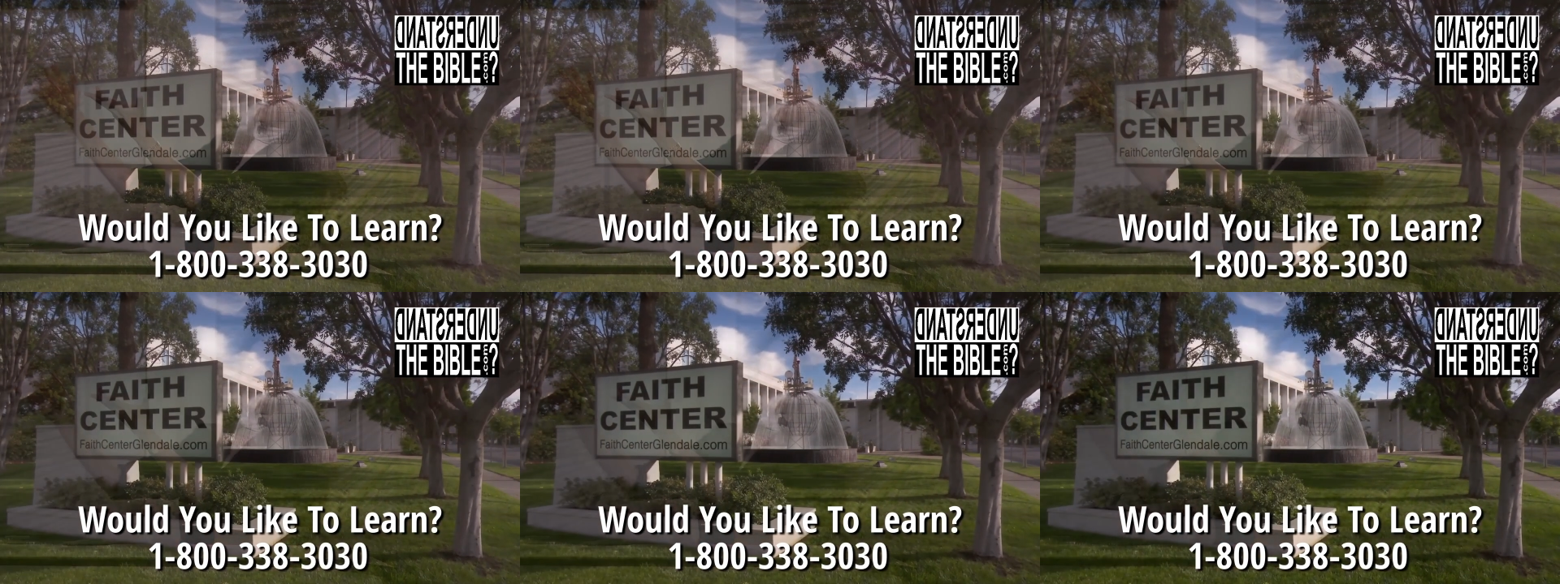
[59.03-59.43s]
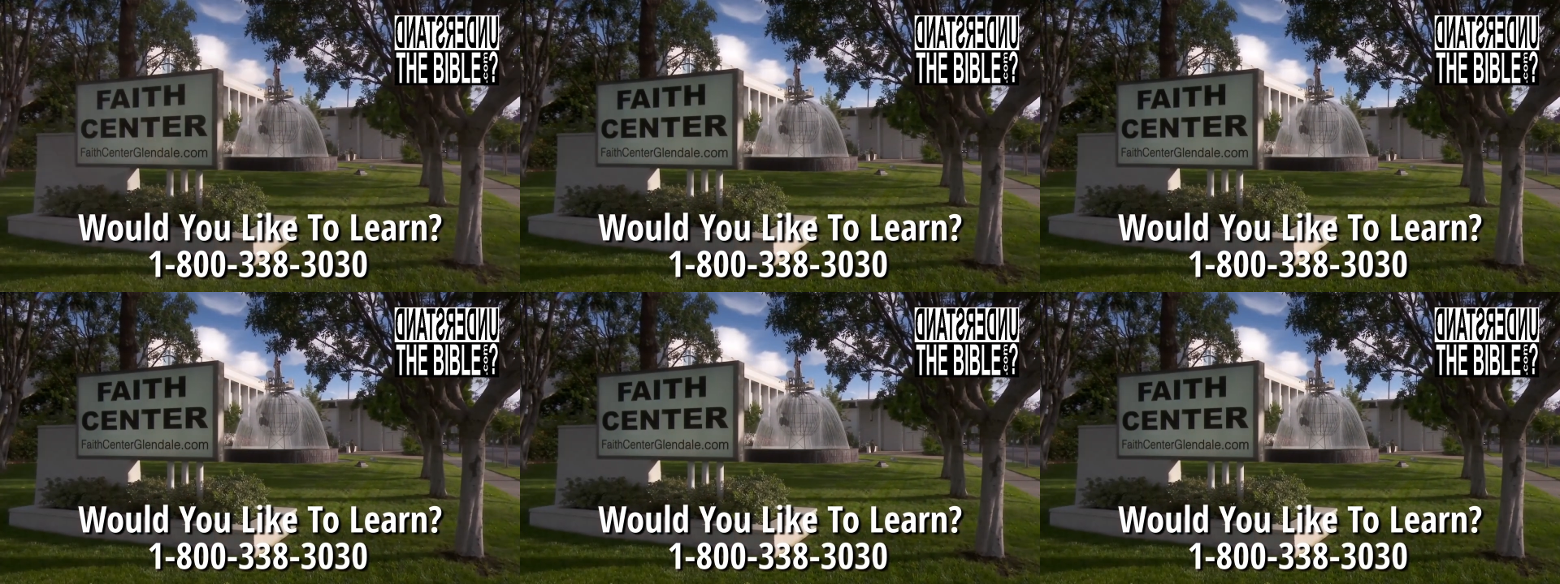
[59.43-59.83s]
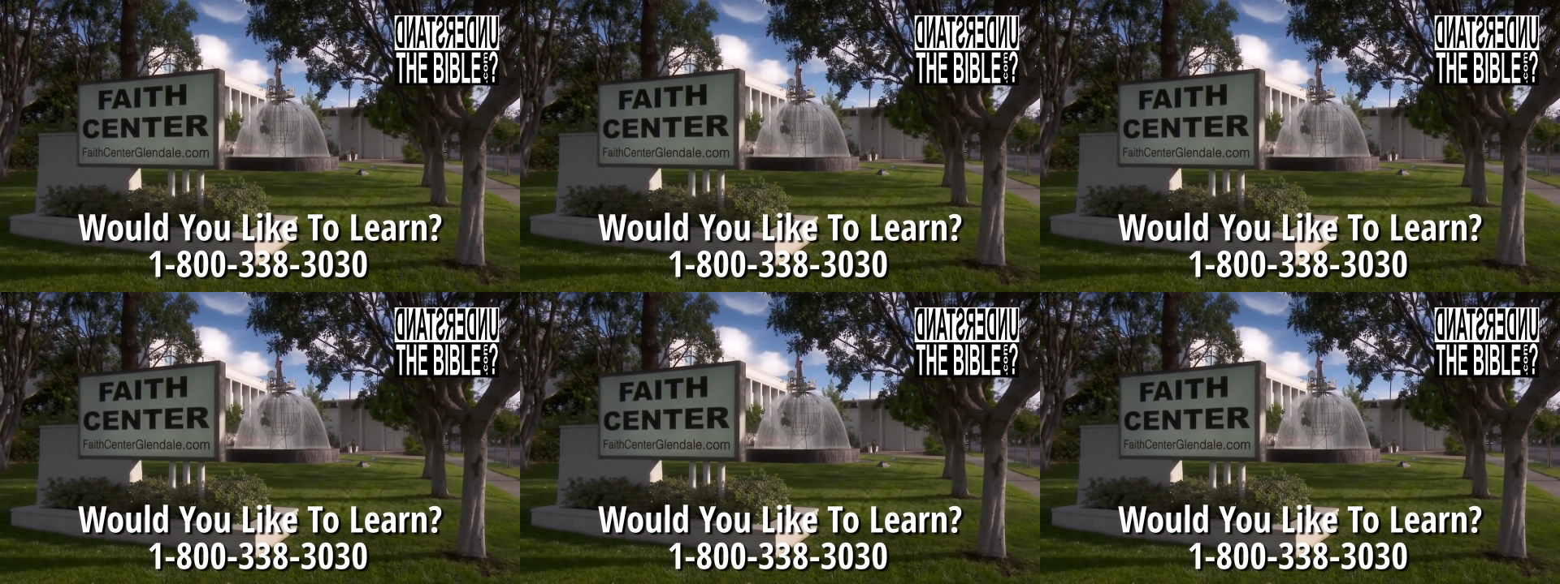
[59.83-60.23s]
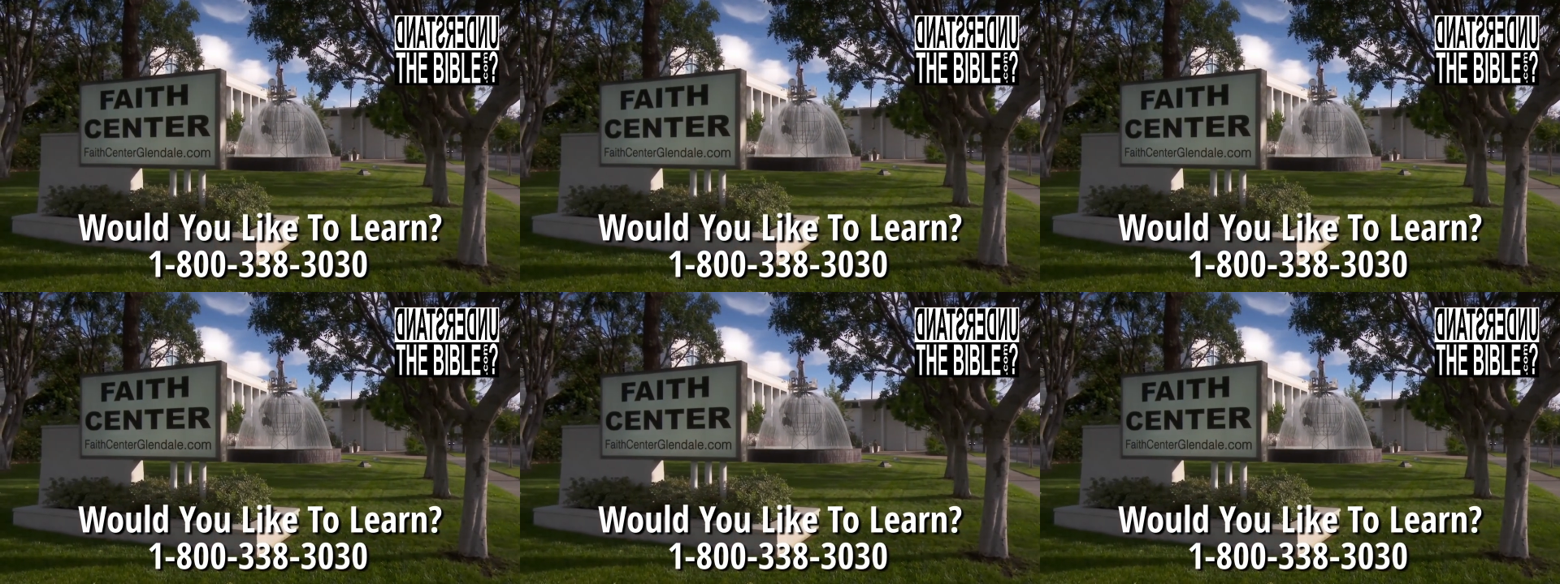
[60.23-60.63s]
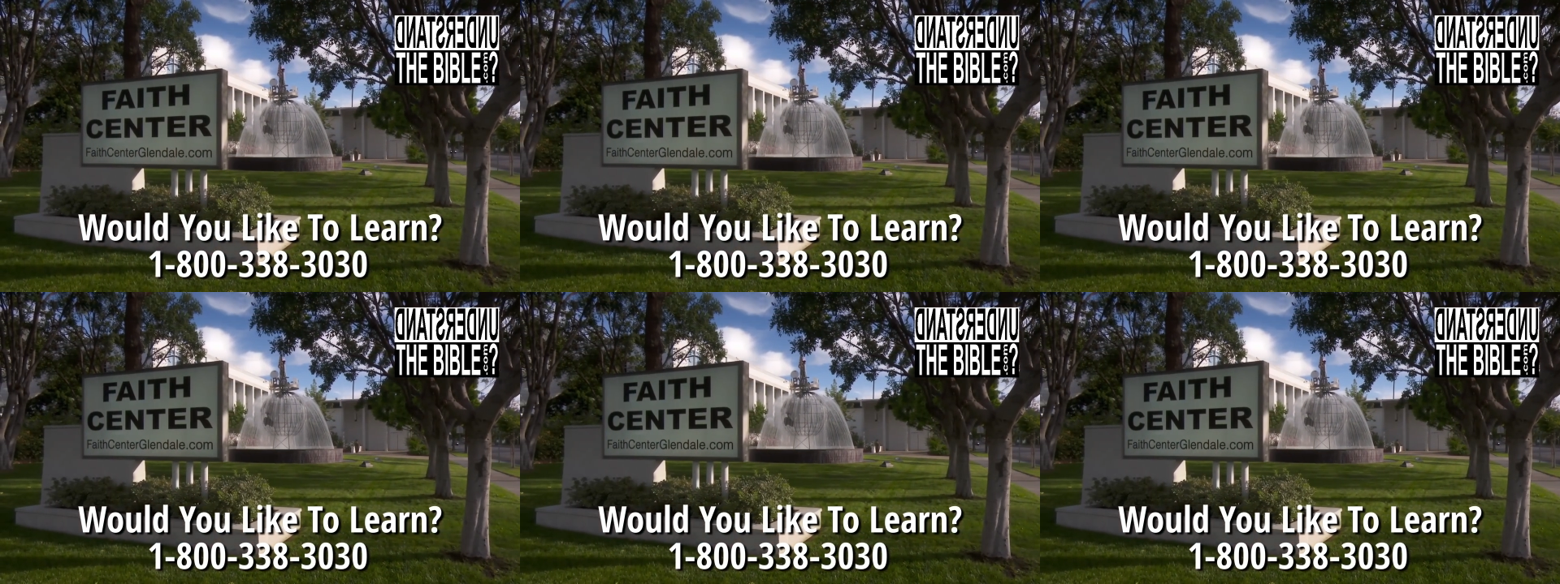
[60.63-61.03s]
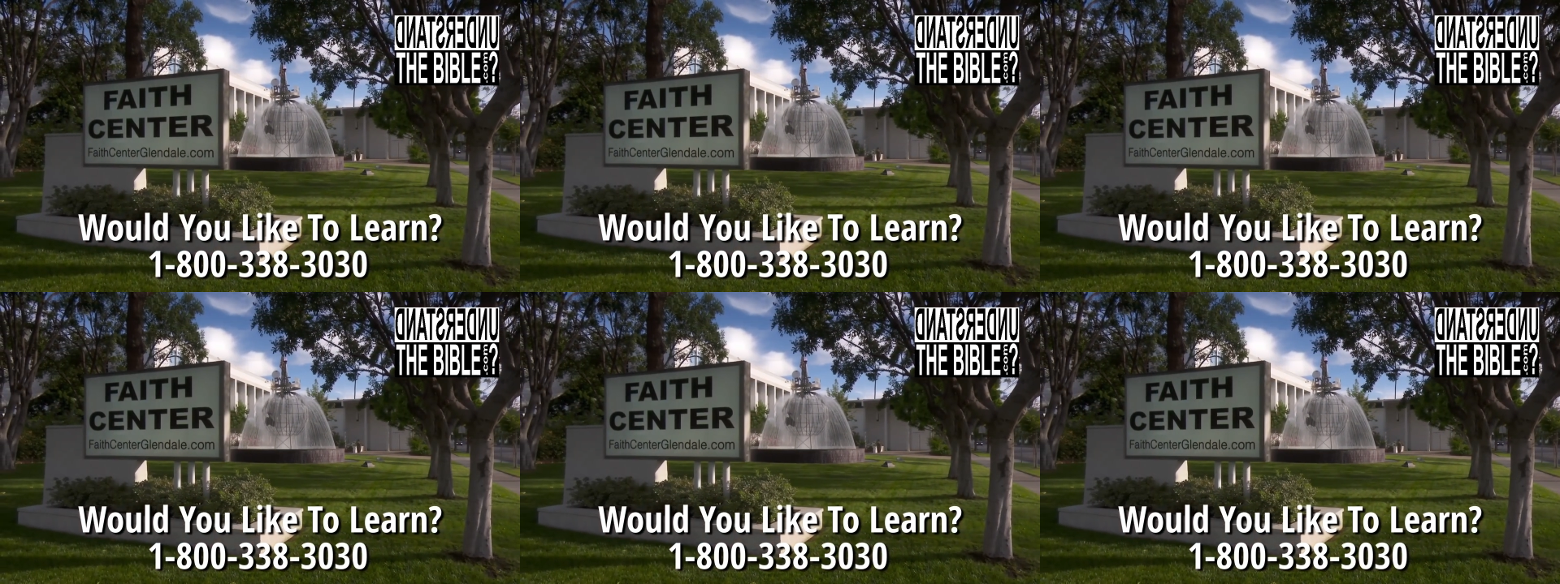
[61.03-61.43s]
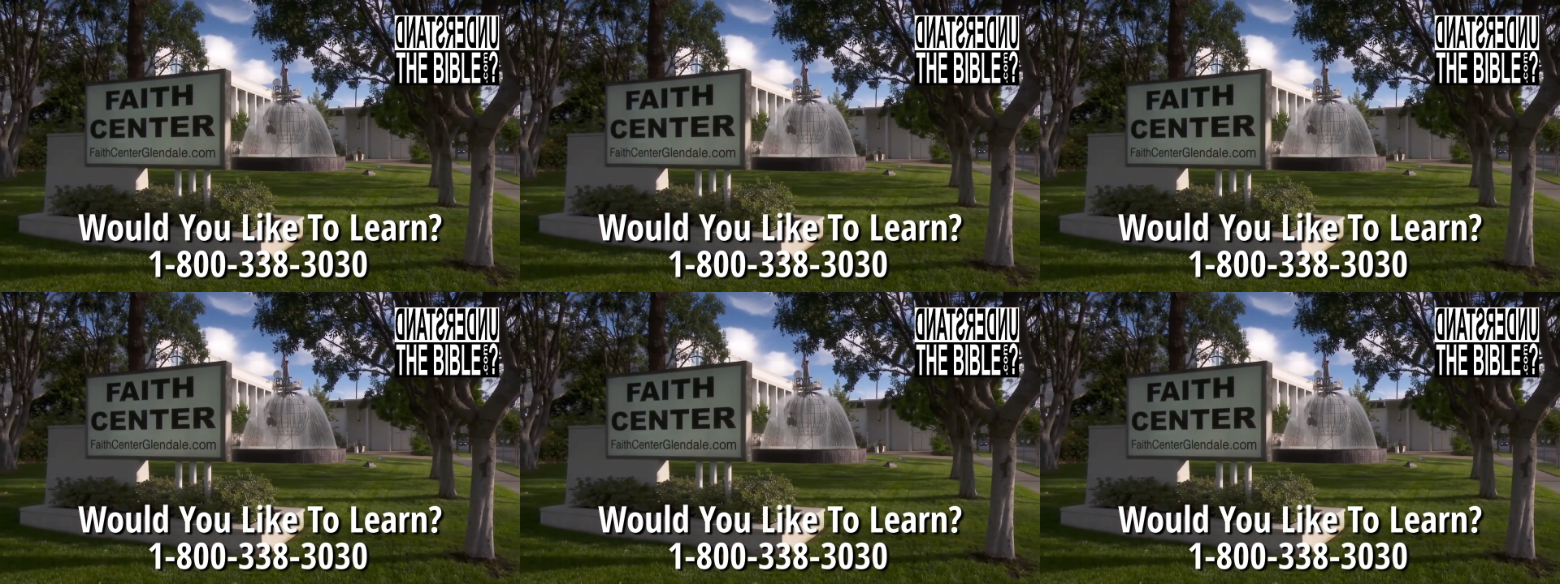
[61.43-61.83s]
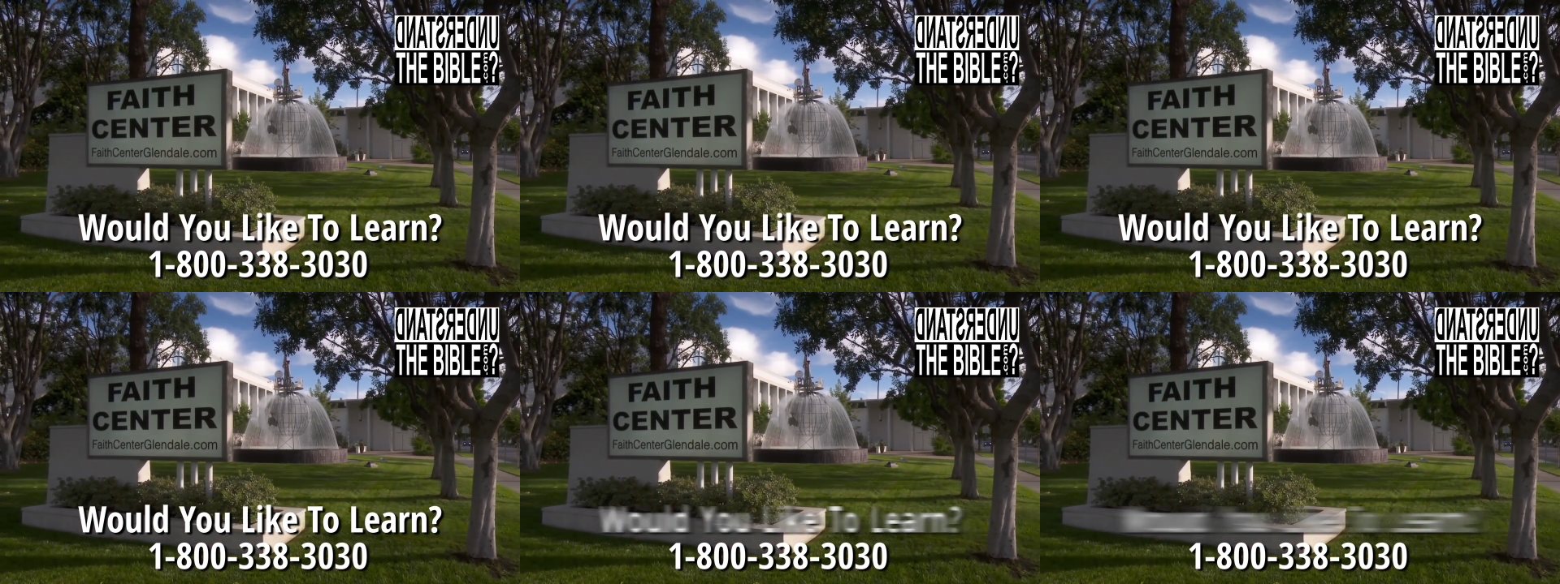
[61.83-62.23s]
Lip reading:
No face is visible, so there are no lips to read.